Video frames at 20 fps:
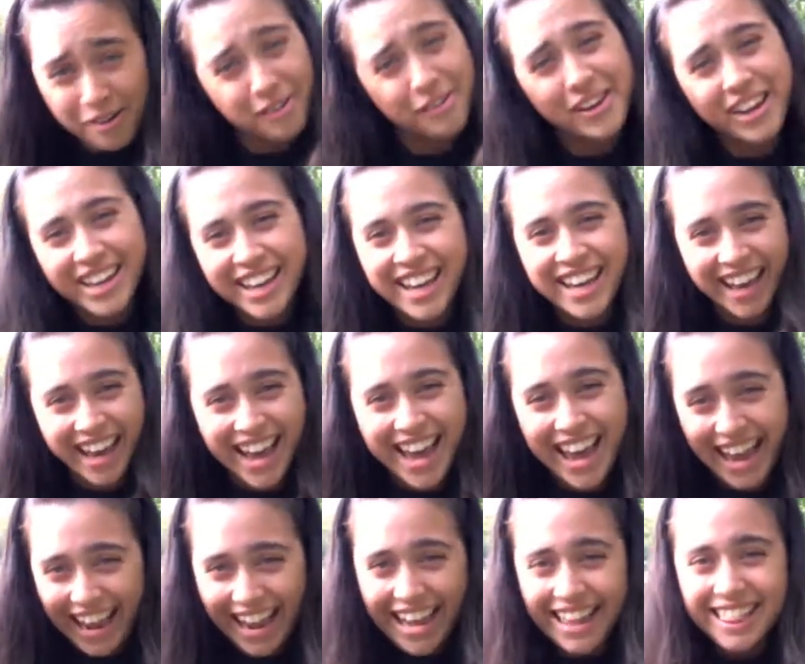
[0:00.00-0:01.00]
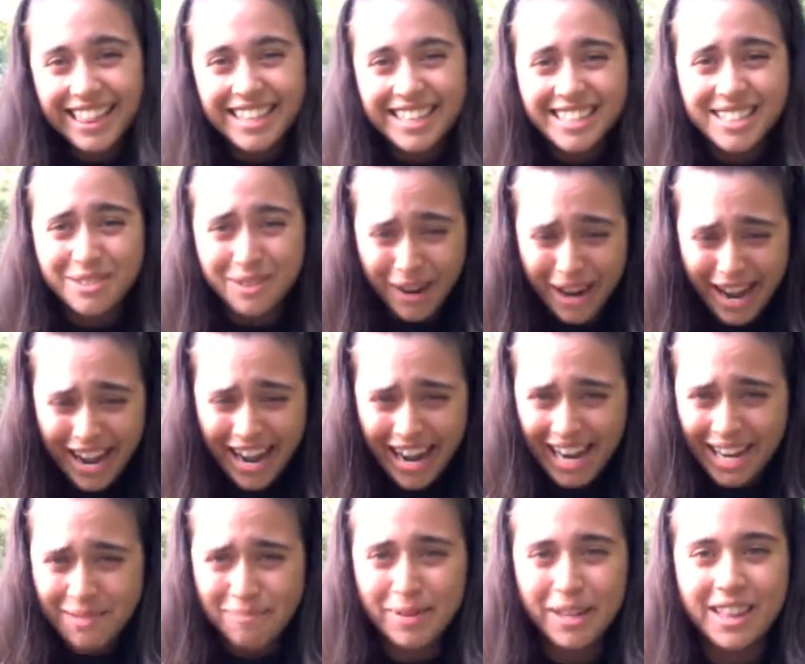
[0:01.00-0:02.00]
it can't end this
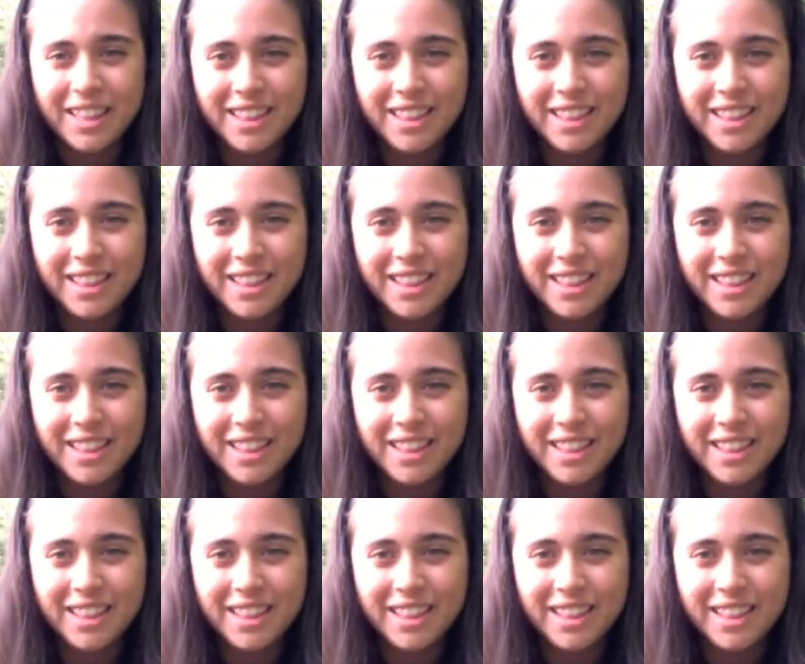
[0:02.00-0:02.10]
way, but